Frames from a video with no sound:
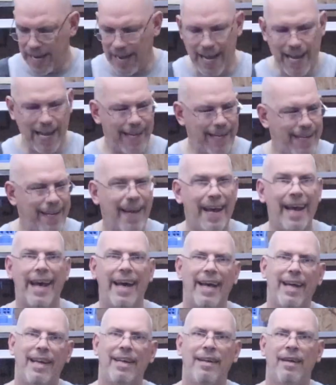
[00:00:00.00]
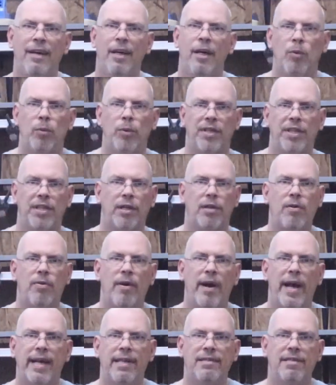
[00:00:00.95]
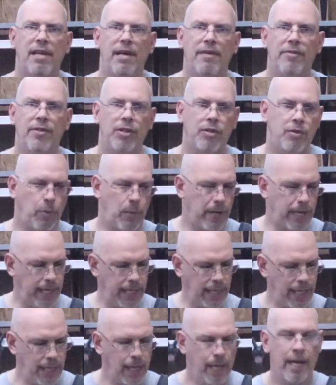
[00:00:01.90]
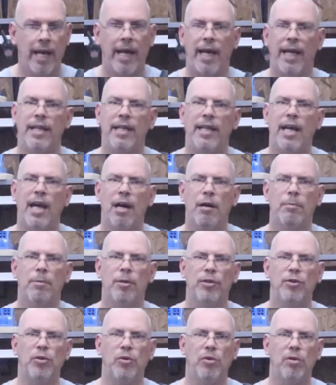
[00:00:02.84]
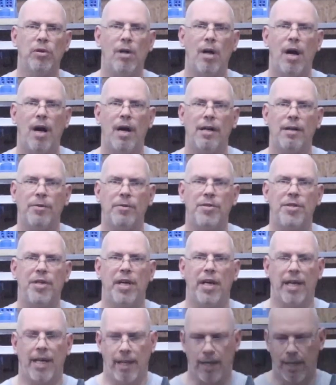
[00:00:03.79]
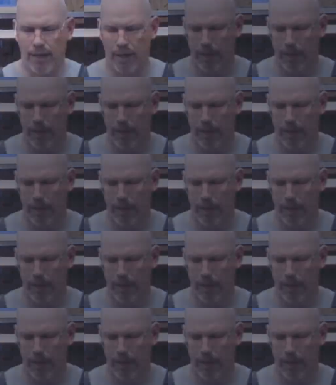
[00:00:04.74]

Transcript: head-to-head with the Kreg 720 and the Armor Tool Auto Jig.